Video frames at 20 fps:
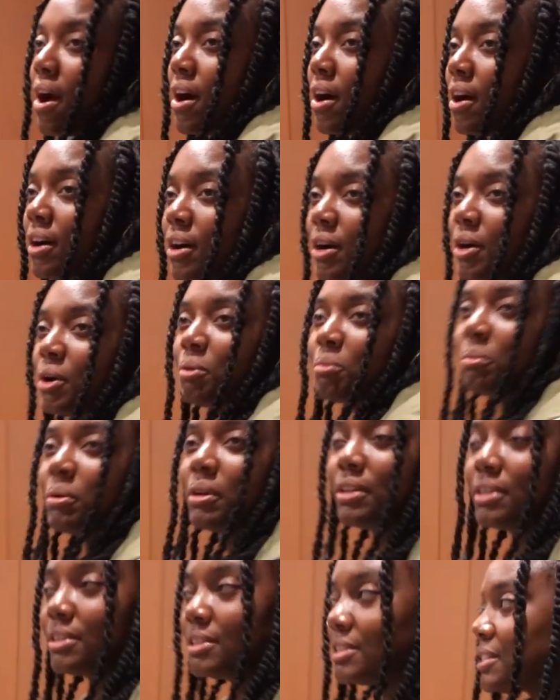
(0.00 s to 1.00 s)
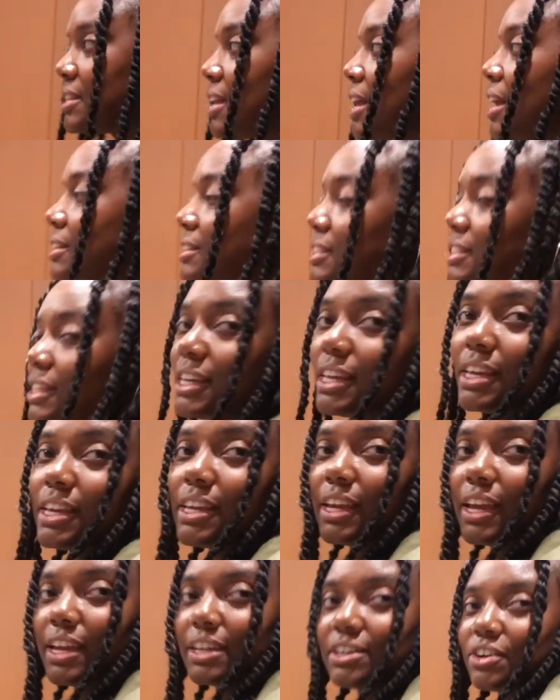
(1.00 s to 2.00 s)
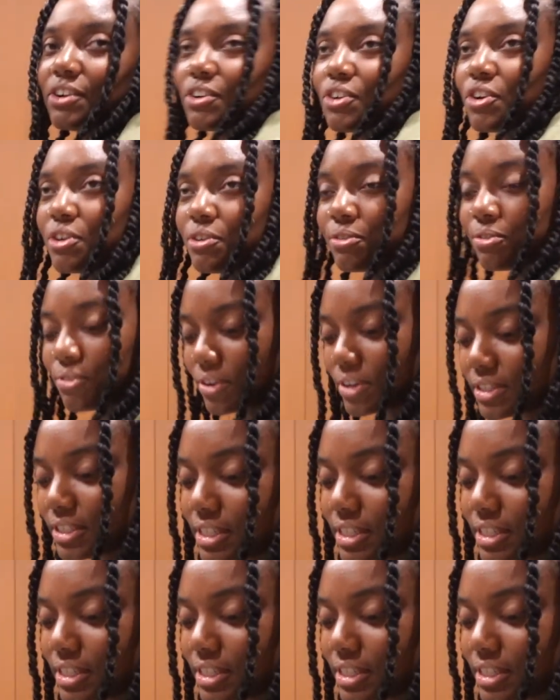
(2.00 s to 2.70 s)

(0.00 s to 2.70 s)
our homies T and her girlfriend